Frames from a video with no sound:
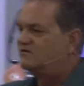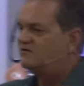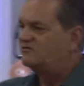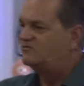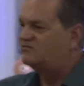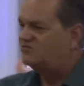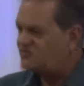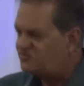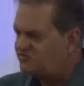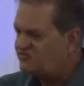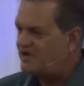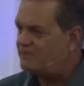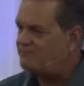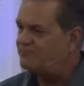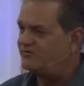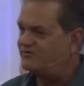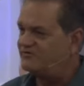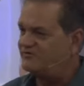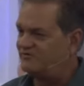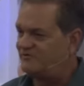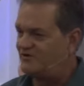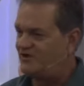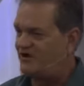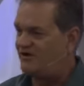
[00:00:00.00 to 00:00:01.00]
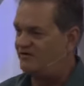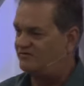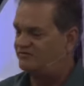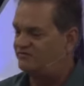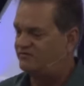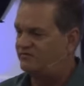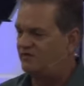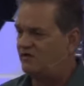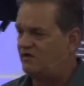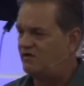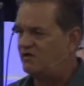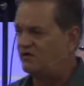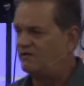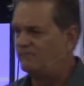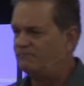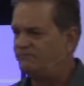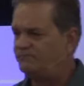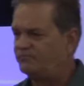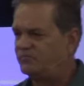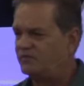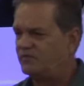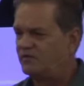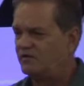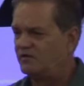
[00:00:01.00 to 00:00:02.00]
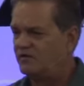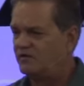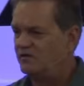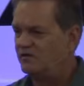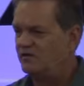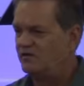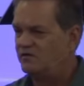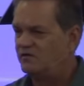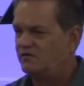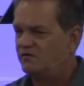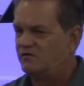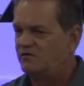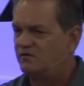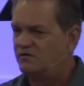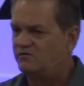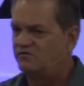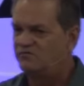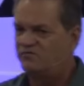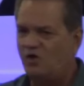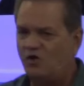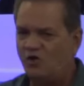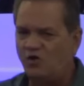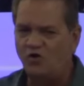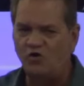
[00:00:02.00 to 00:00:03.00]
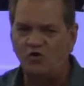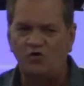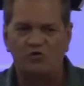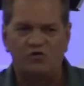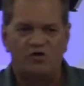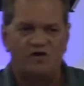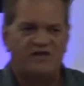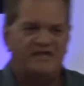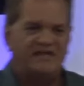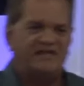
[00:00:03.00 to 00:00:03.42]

It's the shepherd's loss. Yes. So,